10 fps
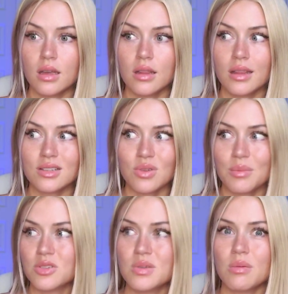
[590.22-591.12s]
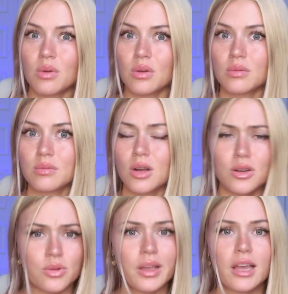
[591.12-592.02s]
And that's why most people
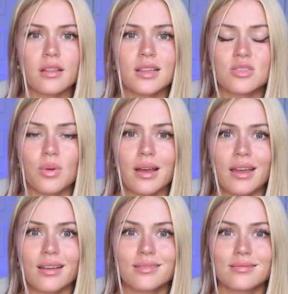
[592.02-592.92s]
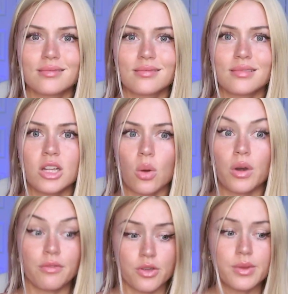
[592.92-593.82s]
aren't doing it. That's why,
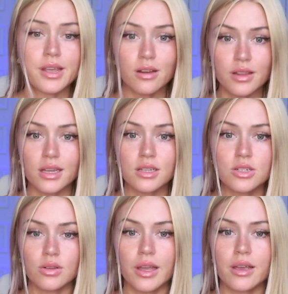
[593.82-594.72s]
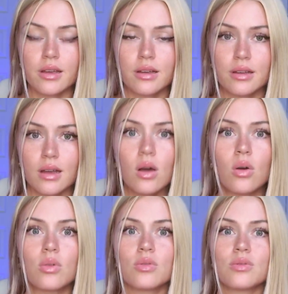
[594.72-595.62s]
whenever you hear this, you're like,
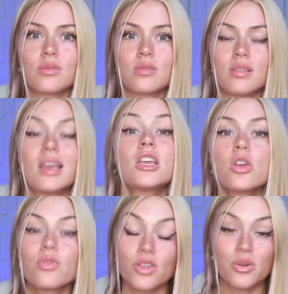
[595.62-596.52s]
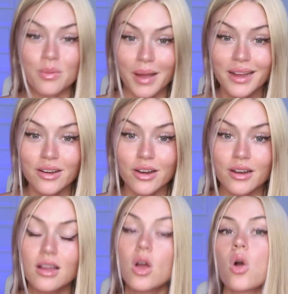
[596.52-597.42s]
oh, Thank you for the
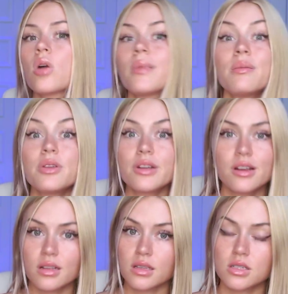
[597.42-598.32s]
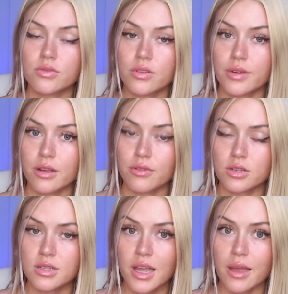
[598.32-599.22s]
reminder. Or maybe you're hearing this for the very
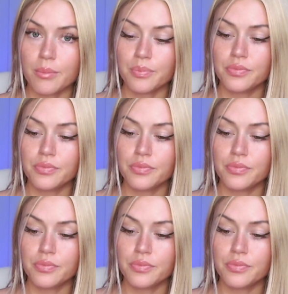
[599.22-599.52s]
first time.